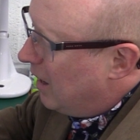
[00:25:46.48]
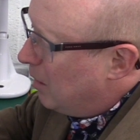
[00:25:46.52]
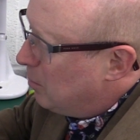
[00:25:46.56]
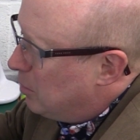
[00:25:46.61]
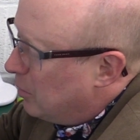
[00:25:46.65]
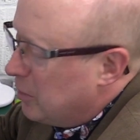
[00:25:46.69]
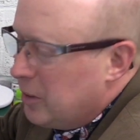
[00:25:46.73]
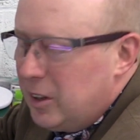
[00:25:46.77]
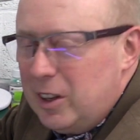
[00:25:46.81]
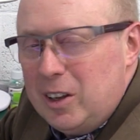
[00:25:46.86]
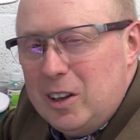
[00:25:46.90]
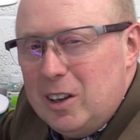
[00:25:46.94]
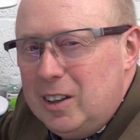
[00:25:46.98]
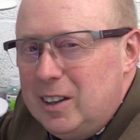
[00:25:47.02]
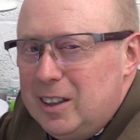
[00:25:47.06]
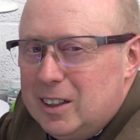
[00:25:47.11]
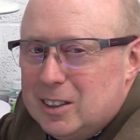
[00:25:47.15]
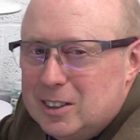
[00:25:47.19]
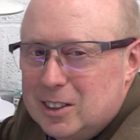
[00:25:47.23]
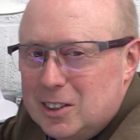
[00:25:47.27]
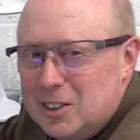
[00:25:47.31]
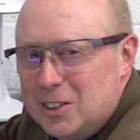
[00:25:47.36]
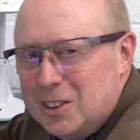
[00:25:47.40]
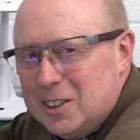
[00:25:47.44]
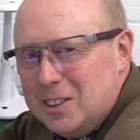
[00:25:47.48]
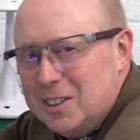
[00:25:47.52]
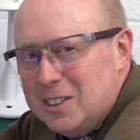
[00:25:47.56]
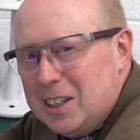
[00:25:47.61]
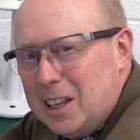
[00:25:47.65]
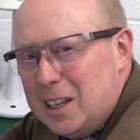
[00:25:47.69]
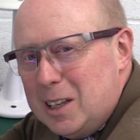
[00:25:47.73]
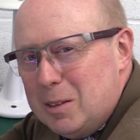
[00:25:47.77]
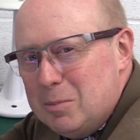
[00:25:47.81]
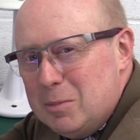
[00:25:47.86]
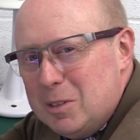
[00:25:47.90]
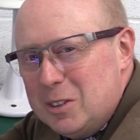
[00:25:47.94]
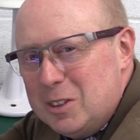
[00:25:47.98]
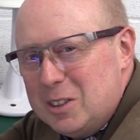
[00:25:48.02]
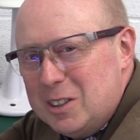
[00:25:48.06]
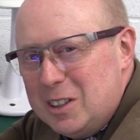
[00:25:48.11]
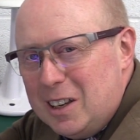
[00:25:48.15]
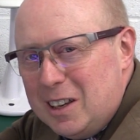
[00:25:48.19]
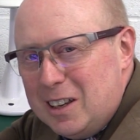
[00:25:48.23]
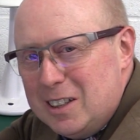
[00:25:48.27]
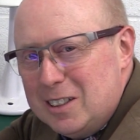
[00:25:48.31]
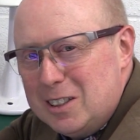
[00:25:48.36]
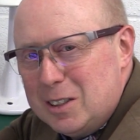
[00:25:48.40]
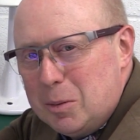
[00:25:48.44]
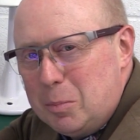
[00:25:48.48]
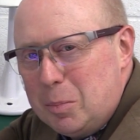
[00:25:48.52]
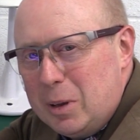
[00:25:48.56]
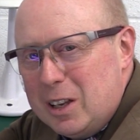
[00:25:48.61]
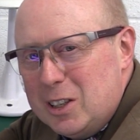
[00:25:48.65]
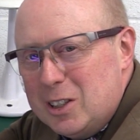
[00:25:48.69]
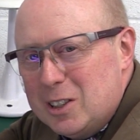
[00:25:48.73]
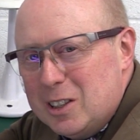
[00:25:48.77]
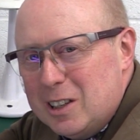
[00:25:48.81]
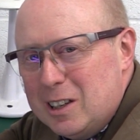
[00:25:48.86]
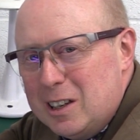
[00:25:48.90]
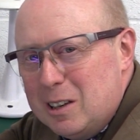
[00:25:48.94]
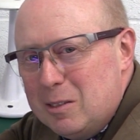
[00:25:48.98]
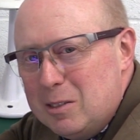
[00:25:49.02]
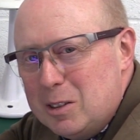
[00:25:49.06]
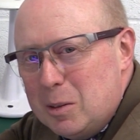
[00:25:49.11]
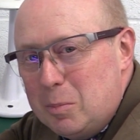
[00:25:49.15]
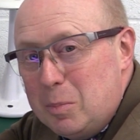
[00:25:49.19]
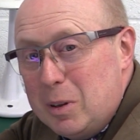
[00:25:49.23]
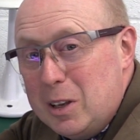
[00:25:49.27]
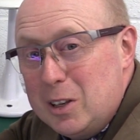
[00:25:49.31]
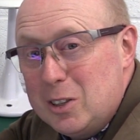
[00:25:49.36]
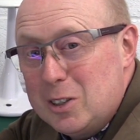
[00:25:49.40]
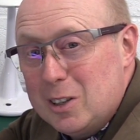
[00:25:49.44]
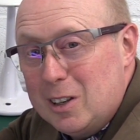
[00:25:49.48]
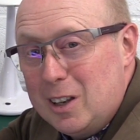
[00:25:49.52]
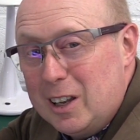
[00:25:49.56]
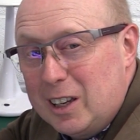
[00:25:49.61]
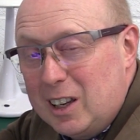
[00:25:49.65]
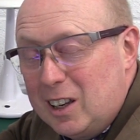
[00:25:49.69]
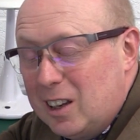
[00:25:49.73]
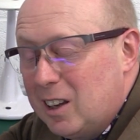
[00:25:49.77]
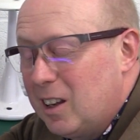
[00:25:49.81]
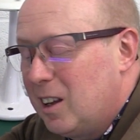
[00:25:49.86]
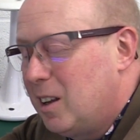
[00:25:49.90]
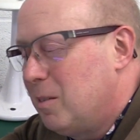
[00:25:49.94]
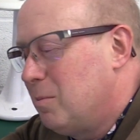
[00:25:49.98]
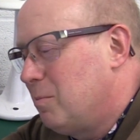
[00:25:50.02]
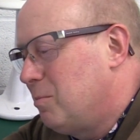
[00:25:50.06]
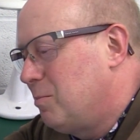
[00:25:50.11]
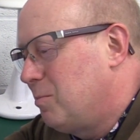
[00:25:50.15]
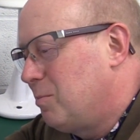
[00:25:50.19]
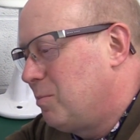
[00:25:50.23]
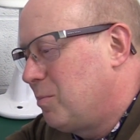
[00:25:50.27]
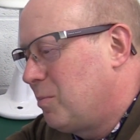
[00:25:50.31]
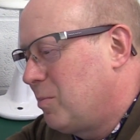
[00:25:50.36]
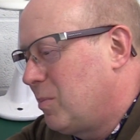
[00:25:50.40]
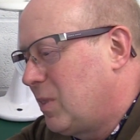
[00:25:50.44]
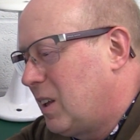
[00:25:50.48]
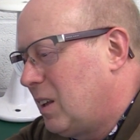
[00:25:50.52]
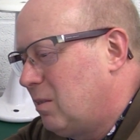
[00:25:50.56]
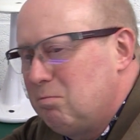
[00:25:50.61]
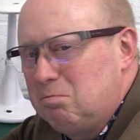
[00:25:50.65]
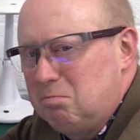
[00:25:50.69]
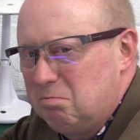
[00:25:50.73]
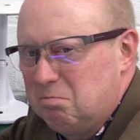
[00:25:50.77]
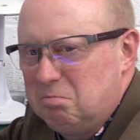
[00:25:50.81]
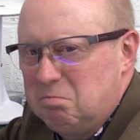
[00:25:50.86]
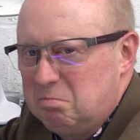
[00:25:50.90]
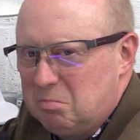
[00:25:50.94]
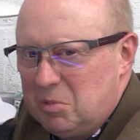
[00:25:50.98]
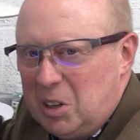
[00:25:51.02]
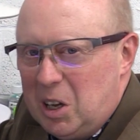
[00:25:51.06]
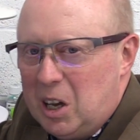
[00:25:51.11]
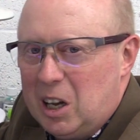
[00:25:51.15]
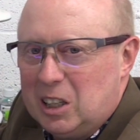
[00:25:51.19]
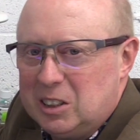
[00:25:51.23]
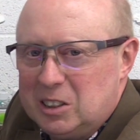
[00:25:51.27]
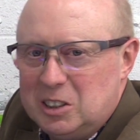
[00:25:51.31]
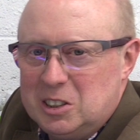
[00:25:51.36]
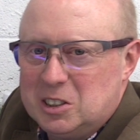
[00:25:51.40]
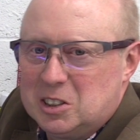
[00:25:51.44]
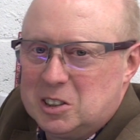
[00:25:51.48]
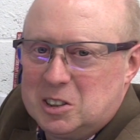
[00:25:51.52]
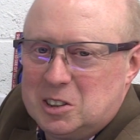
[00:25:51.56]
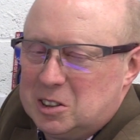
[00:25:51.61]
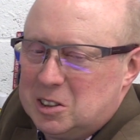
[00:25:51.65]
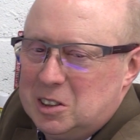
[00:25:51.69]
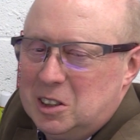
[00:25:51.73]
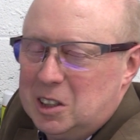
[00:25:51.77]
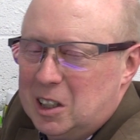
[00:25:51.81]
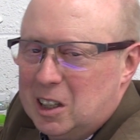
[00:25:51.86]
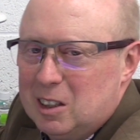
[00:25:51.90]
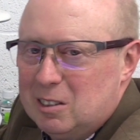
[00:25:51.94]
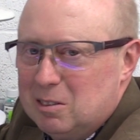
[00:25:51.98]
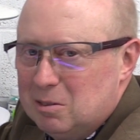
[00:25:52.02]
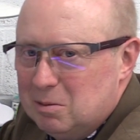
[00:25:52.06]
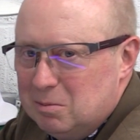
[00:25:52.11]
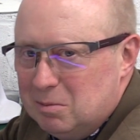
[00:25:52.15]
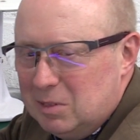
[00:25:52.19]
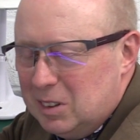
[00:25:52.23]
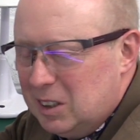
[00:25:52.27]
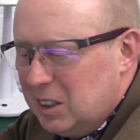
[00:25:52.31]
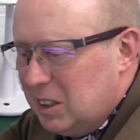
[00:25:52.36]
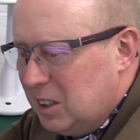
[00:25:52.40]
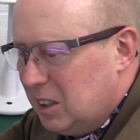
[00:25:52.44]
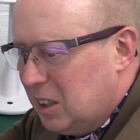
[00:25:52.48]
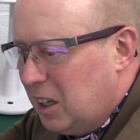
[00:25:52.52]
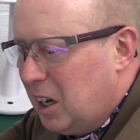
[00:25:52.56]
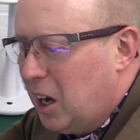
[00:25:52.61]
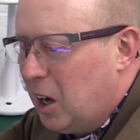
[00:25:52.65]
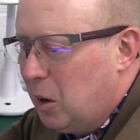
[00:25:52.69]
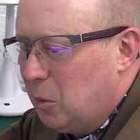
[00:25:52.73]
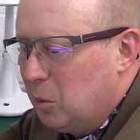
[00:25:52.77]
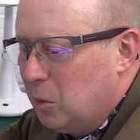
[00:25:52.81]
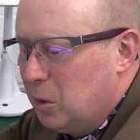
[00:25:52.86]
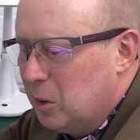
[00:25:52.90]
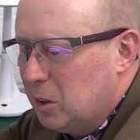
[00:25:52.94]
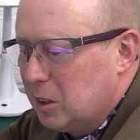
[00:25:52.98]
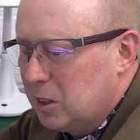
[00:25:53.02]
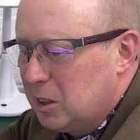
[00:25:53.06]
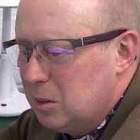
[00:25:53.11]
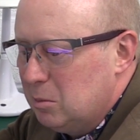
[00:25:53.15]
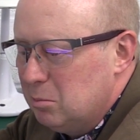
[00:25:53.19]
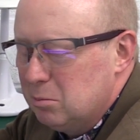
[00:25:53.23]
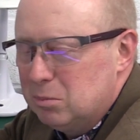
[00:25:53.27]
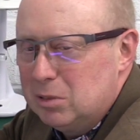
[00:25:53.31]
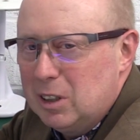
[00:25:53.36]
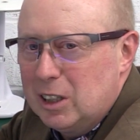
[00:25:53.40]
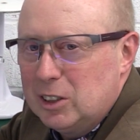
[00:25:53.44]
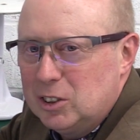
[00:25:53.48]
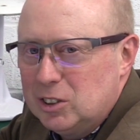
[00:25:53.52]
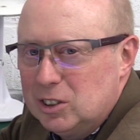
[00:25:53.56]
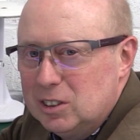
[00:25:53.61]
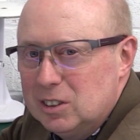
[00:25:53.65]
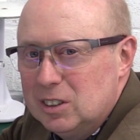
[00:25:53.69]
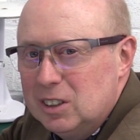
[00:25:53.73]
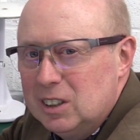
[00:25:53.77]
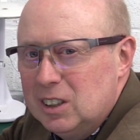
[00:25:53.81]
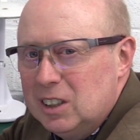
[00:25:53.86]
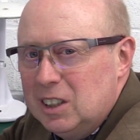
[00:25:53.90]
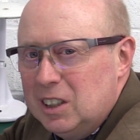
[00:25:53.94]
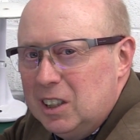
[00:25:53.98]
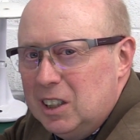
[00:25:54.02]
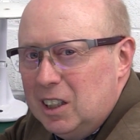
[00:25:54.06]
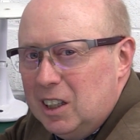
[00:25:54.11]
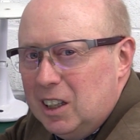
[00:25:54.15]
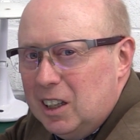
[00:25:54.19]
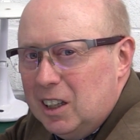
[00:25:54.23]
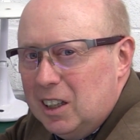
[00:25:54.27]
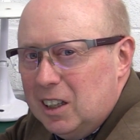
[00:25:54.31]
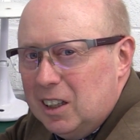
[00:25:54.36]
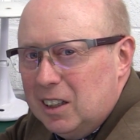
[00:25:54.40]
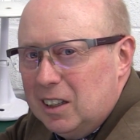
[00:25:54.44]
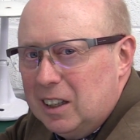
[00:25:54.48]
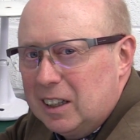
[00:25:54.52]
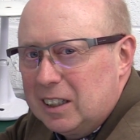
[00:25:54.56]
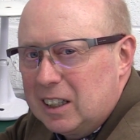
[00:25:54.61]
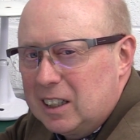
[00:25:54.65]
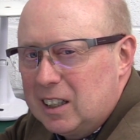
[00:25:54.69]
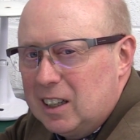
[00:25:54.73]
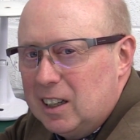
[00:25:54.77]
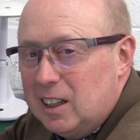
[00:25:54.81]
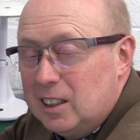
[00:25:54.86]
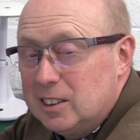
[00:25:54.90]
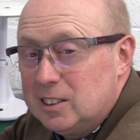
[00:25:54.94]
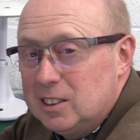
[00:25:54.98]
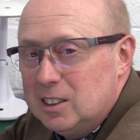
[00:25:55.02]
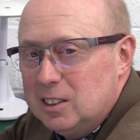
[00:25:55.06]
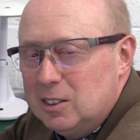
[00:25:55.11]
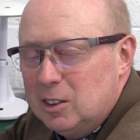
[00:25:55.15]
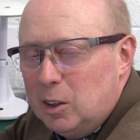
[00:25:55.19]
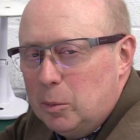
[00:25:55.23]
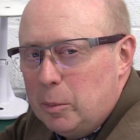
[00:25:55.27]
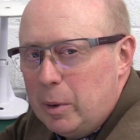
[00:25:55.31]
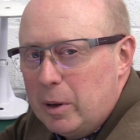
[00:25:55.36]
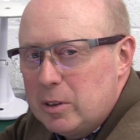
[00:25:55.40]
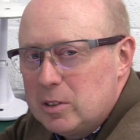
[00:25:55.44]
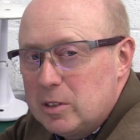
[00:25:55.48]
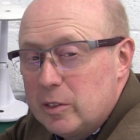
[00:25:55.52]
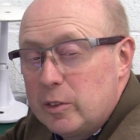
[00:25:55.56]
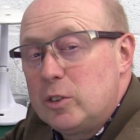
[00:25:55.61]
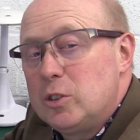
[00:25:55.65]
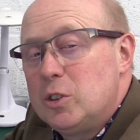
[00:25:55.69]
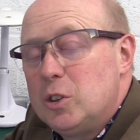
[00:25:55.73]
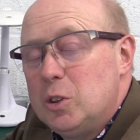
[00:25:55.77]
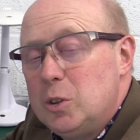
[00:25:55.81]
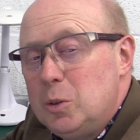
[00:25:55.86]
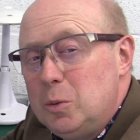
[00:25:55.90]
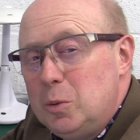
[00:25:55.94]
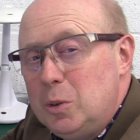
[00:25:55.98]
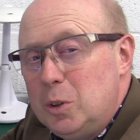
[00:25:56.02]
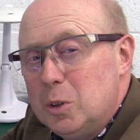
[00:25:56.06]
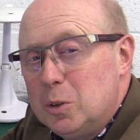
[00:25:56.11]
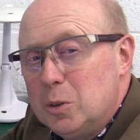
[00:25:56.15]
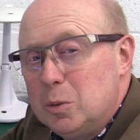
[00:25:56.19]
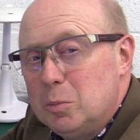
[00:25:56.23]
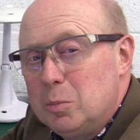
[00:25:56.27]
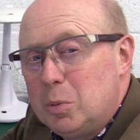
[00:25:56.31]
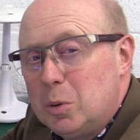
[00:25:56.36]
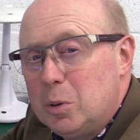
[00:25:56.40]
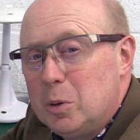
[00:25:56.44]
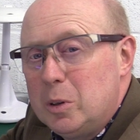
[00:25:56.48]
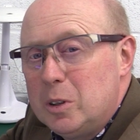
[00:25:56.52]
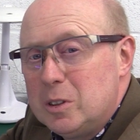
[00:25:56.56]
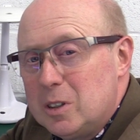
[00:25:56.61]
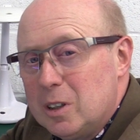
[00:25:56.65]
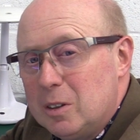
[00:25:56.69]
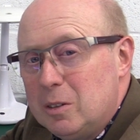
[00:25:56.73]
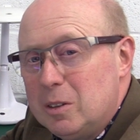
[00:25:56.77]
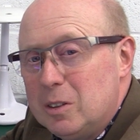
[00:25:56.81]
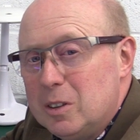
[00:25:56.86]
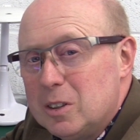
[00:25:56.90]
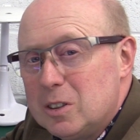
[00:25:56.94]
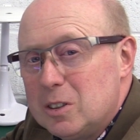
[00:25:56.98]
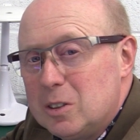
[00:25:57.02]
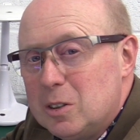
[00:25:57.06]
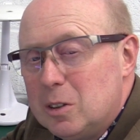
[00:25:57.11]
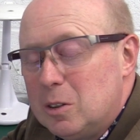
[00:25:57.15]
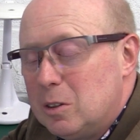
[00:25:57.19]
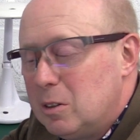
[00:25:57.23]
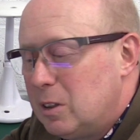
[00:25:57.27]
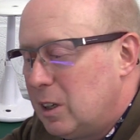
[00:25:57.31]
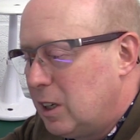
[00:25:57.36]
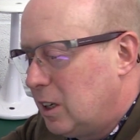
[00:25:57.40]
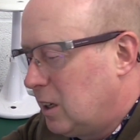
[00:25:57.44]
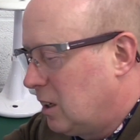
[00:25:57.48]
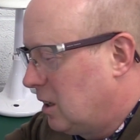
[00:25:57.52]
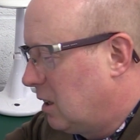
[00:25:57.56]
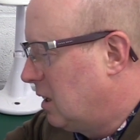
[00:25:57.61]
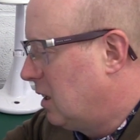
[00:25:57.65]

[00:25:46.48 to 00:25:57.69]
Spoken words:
But the early editions had a much nicer picture, and it was a picture like artist's, artwork, impression, like a cartoon almost, of the two young boys that are in the story.